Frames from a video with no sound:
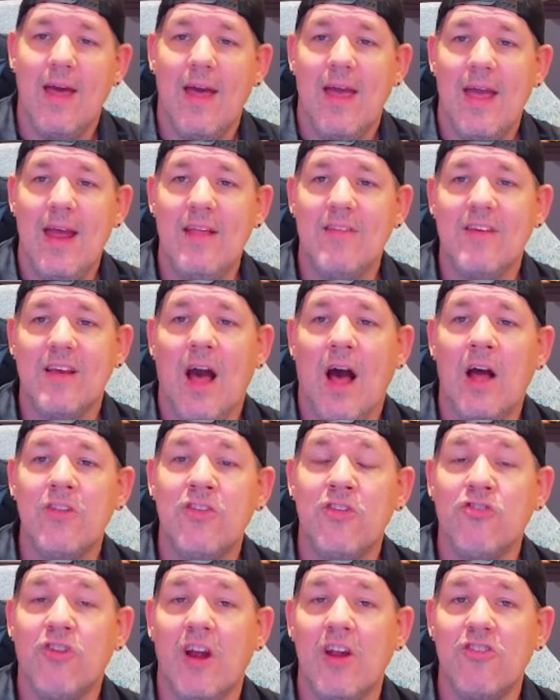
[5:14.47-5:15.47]
It is a
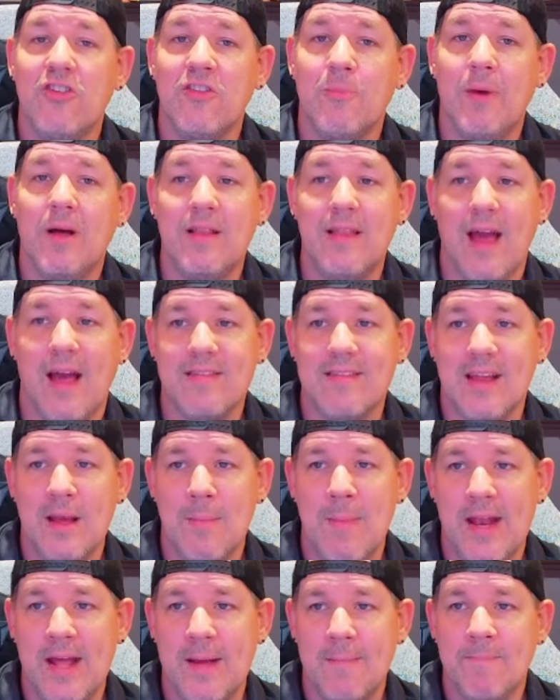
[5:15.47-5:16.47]
concentration spell lasting a
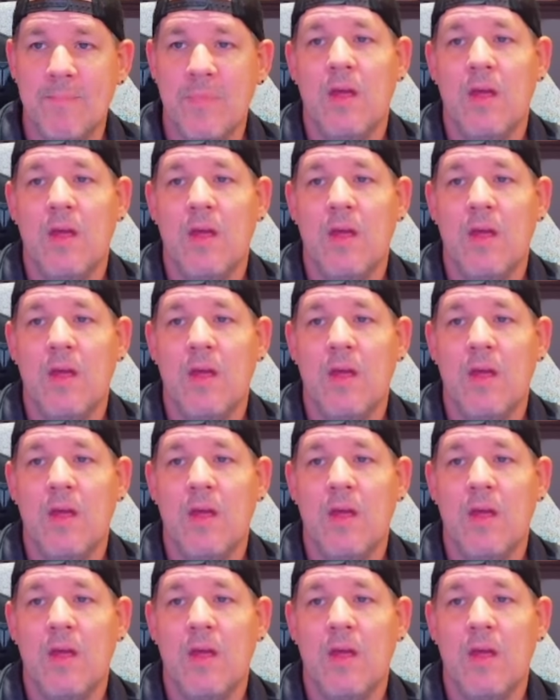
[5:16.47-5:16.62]
minute.